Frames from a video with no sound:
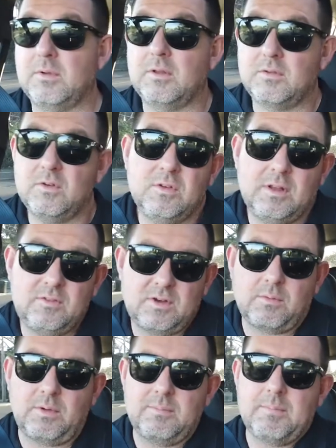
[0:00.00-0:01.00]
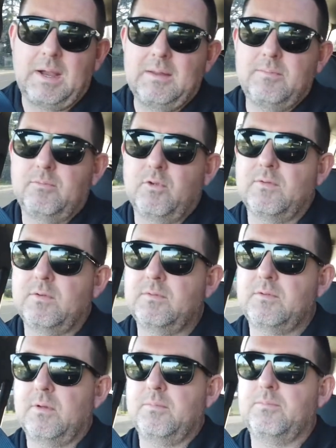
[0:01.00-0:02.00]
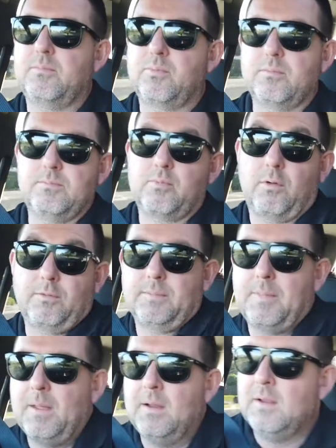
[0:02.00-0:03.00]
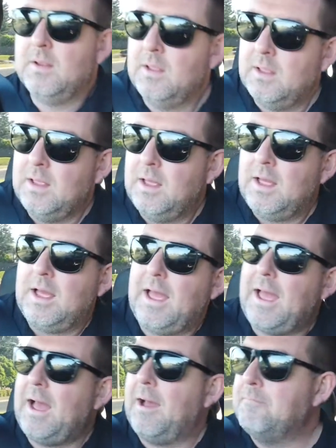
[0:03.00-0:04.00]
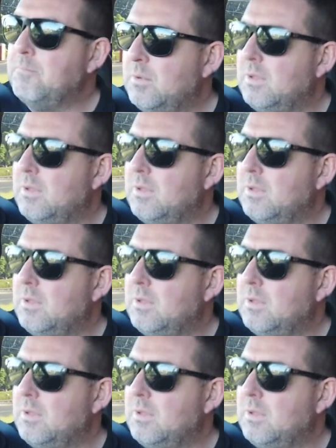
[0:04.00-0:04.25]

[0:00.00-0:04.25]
It's generally money driven, so profit. Um,